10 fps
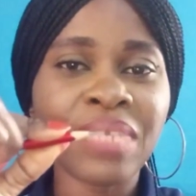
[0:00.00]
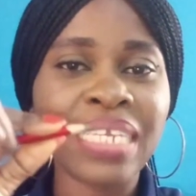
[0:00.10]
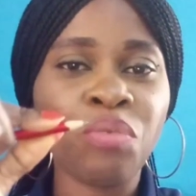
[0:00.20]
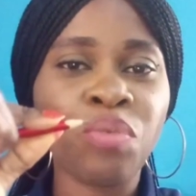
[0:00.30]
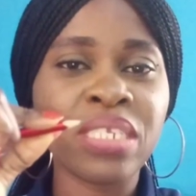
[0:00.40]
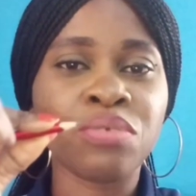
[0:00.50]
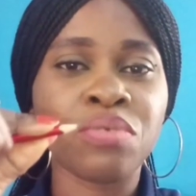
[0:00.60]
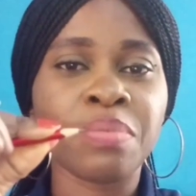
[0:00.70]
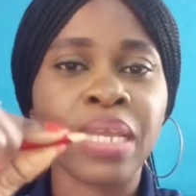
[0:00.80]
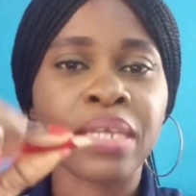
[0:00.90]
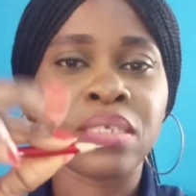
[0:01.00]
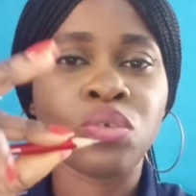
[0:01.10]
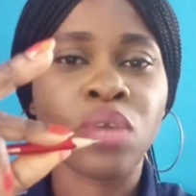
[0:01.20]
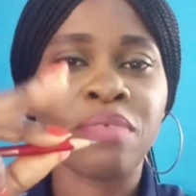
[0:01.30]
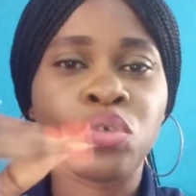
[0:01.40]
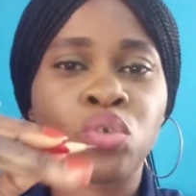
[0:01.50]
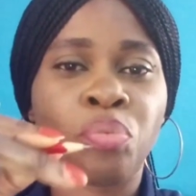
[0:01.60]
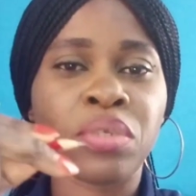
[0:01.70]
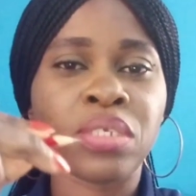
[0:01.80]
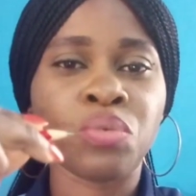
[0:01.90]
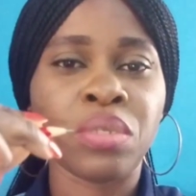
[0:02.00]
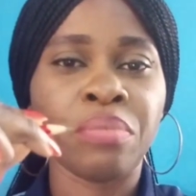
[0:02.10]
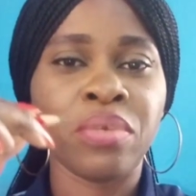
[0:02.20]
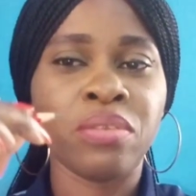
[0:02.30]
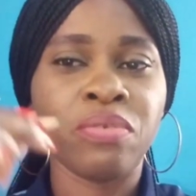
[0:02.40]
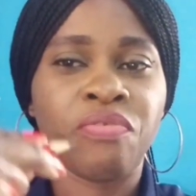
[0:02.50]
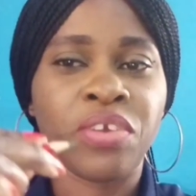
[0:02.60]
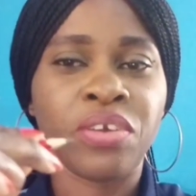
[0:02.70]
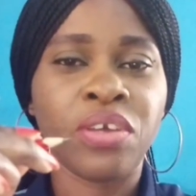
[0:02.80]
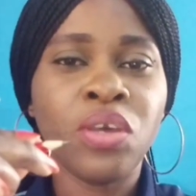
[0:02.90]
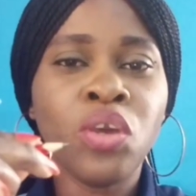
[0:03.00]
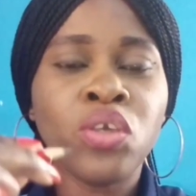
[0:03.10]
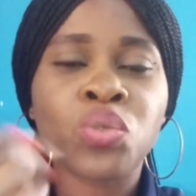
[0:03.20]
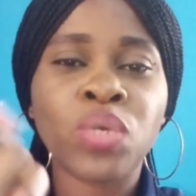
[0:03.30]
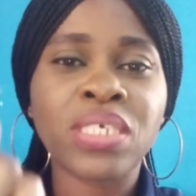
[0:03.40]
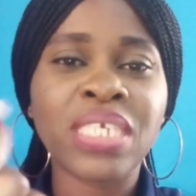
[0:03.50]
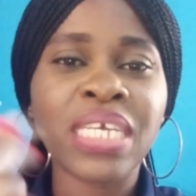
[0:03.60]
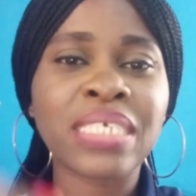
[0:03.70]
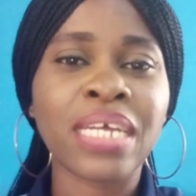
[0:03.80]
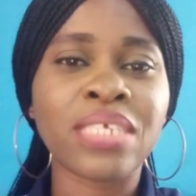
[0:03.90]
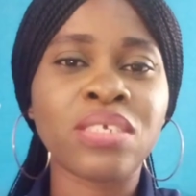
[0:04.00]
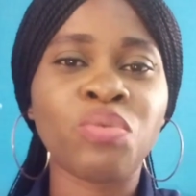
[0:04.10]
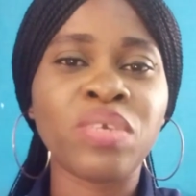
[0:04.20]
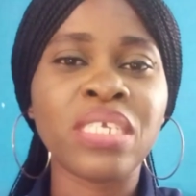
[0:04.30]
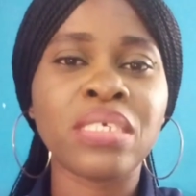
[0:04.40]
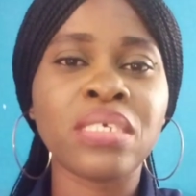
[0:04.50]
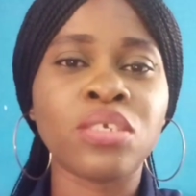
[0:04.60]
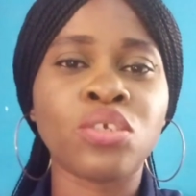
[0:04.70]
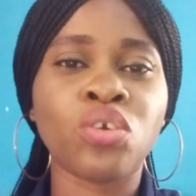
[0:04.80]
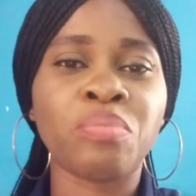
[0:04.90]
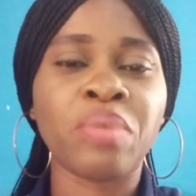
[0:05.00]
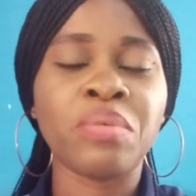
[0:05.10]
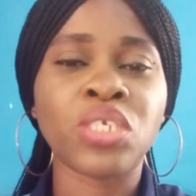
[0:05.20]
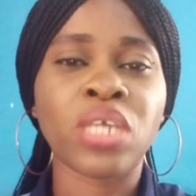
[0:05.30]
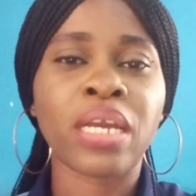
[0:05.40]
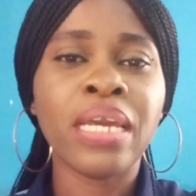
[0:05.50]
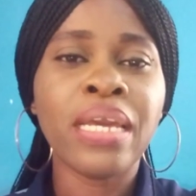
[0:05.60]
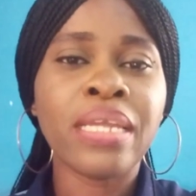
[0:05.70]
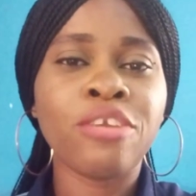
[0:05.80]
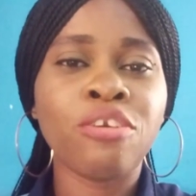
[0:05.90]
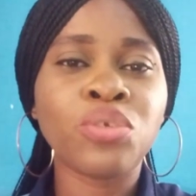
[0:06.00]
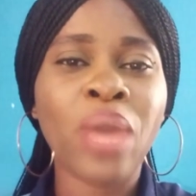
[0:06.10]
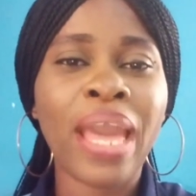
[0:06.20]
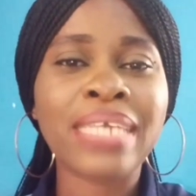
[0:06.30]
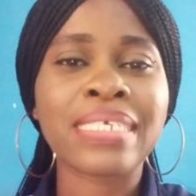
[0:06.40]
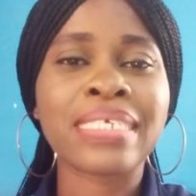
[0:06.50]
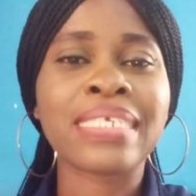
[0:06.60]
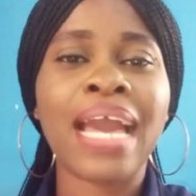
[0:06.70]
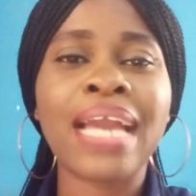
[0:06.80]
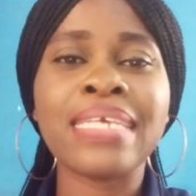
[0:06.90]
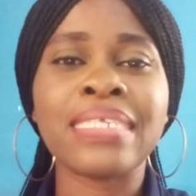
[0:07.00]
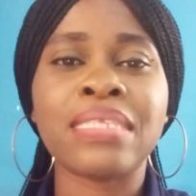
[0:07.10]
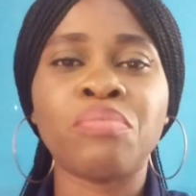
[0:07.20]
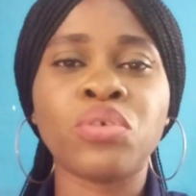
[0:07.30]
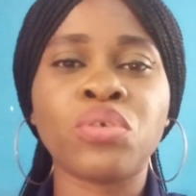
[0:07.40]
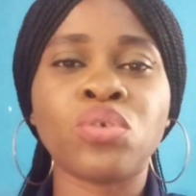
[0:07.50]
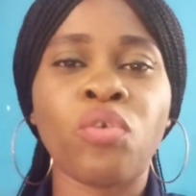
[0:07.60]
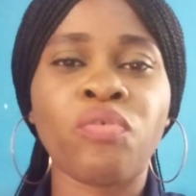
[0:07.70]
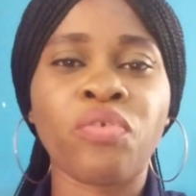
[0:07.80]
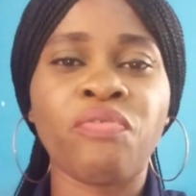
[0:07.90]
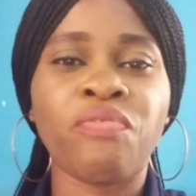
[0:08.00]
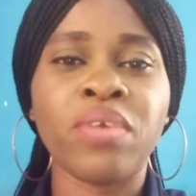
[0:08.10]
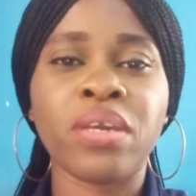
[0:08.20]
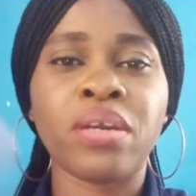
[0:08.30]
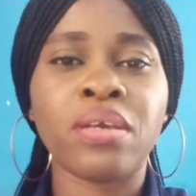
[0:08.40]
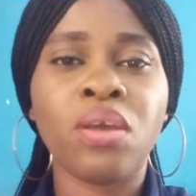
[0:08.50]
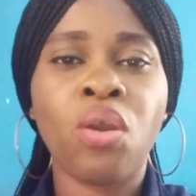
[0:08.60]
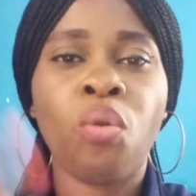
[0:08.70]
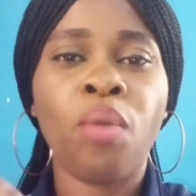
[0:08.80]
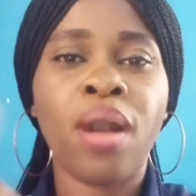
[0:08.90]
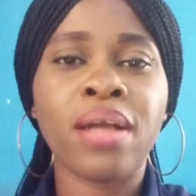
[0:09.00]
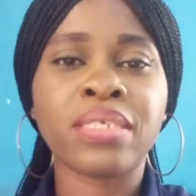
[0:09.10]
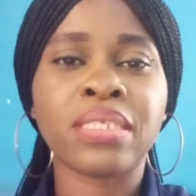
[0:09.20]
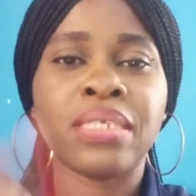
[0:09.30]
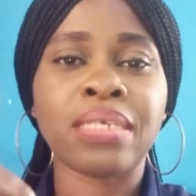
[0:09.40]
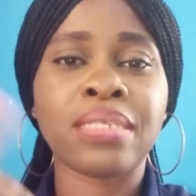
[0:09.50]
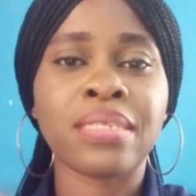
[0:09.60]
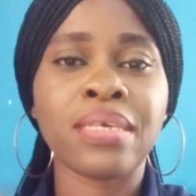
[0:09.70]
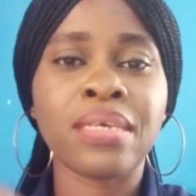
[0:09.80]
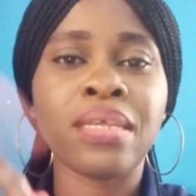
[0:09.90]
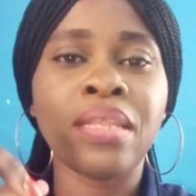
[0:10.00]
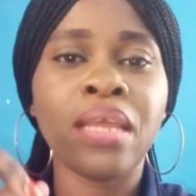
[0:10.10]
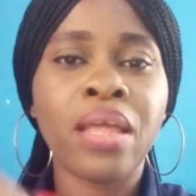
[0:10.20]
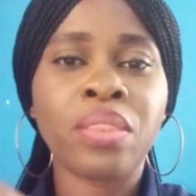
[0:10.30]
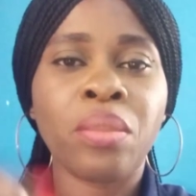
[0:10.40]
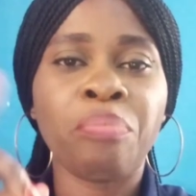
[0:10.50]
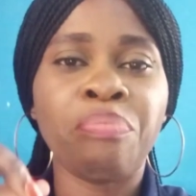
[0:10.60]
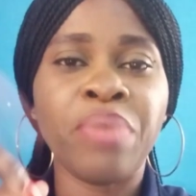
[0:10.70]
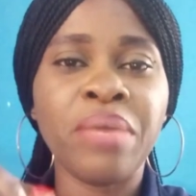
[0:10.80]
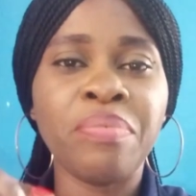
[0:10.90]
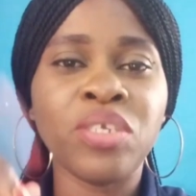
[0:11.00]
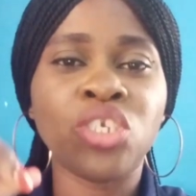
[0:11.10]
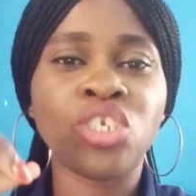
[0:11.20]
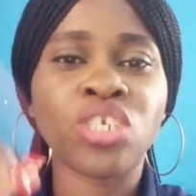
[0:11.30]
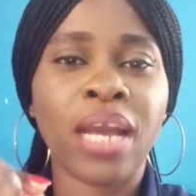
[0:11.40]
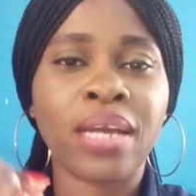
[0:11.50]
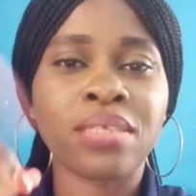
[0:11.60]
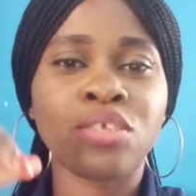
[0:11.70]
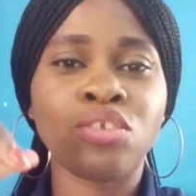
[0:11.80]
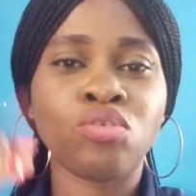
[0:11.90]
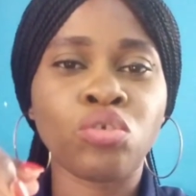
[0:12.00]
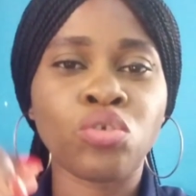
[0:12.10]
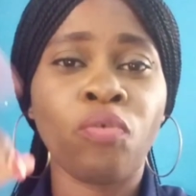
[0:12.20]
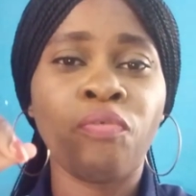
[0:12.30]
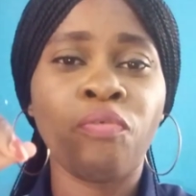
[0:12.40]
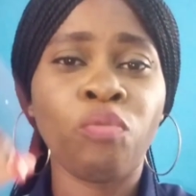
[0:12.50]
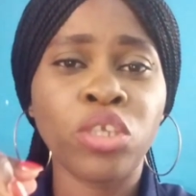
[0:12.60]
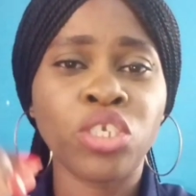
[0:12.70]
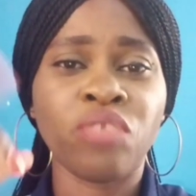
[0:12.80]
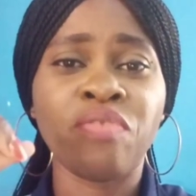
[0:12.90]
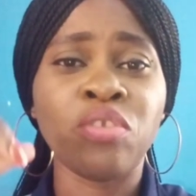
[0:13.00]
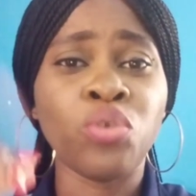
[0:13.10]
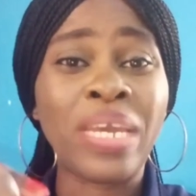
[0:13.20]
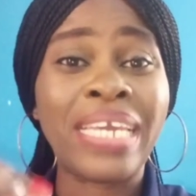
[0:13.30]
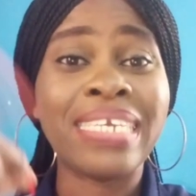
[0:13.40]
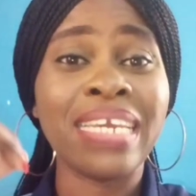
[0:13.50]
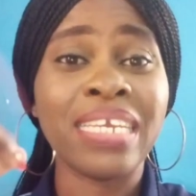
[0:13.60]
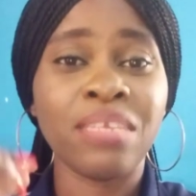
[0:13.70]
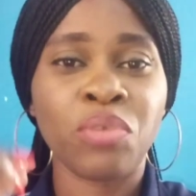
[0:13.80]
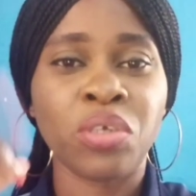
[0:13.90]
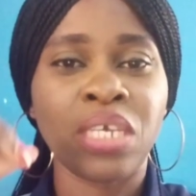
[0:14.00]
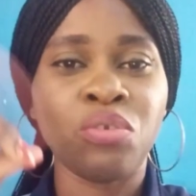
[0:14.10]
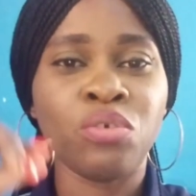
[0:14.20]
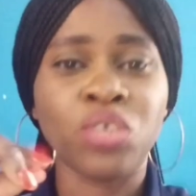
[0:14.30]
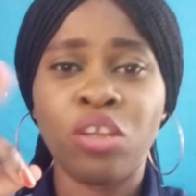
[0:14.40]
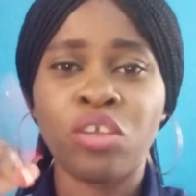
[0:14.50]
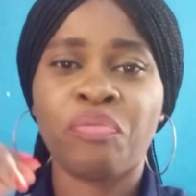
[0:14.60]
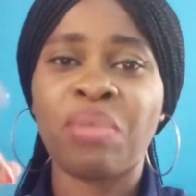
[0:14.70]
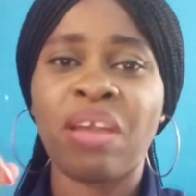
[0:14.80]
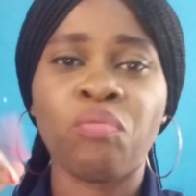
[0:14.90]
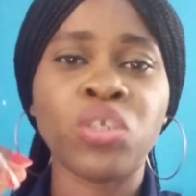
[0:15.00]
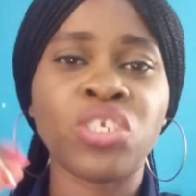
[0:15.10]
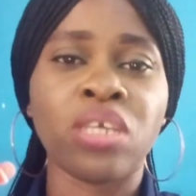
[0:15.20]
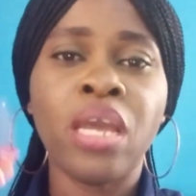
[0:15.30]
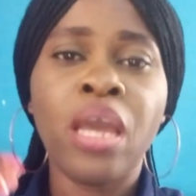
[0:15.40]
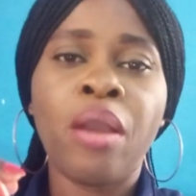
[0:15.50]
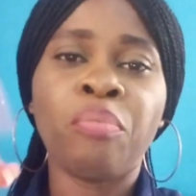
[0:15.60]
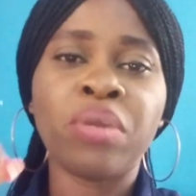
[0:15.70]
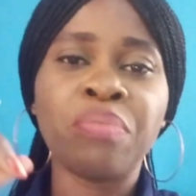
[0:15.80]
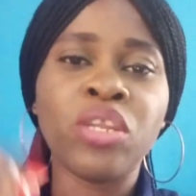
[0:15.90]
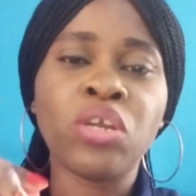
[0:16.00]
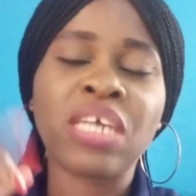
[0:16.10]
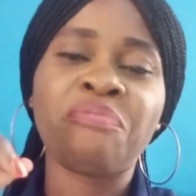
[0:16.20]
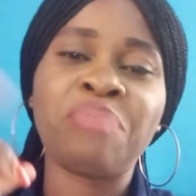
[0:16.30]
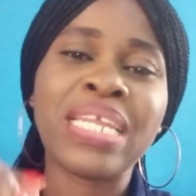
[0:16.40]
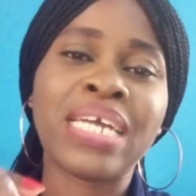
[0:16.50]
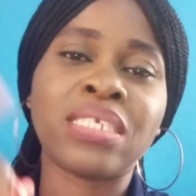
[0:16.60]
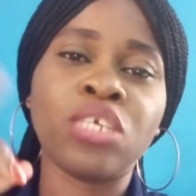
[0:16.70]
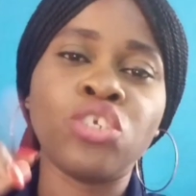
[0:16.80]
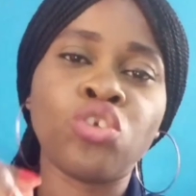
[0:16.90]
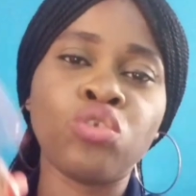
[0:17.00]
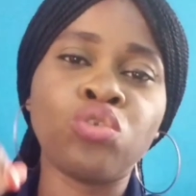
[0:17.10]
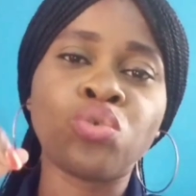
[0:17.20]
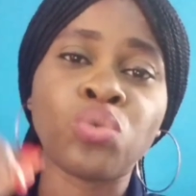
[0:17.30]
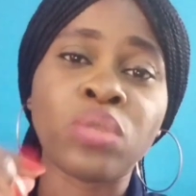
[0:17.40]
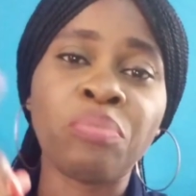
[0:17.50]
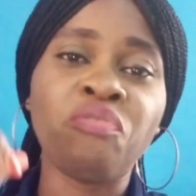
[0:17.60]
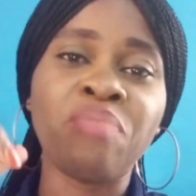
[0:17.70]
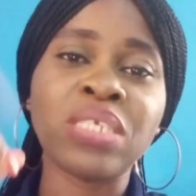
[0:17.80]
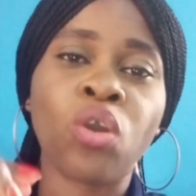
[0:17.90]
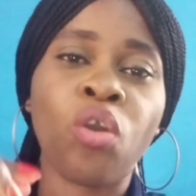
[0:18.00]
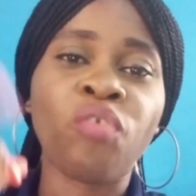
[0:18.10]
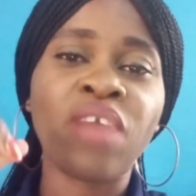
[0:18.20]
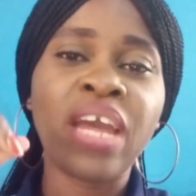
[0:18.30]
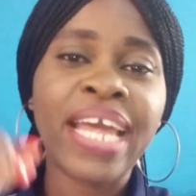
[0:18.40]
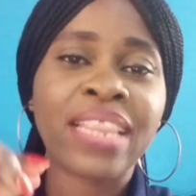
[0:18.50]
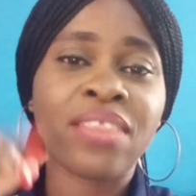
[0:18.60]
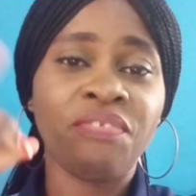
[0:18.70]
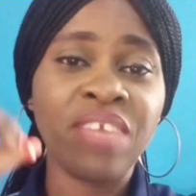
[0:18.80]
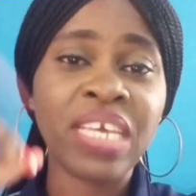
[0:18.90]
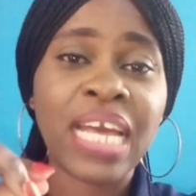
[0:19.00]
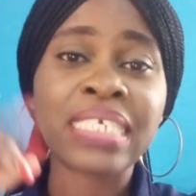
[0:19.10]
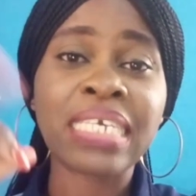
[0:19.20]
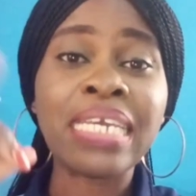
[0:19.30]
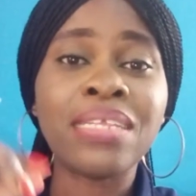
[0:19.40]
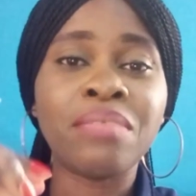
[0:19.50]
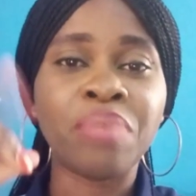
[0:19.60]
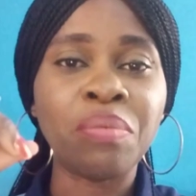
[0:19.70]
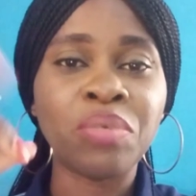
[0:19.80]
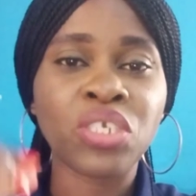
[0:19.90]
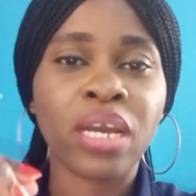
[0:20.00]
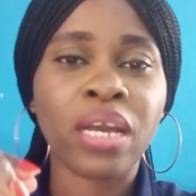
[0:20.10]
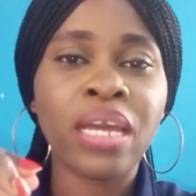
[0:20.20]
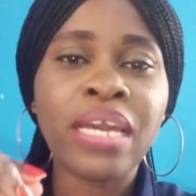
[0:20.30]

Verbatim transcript: And then when it's gripped like this, you have to support it with the middle finger. So I suggest that when they sing the song Baby Shark, they also exercise the muscles of the finger whilst they are singing the Baby Shark song. So watch the video again, because I know a lot of people have watched it but may not have paid attention to the movement of the fingers in Baby Shark.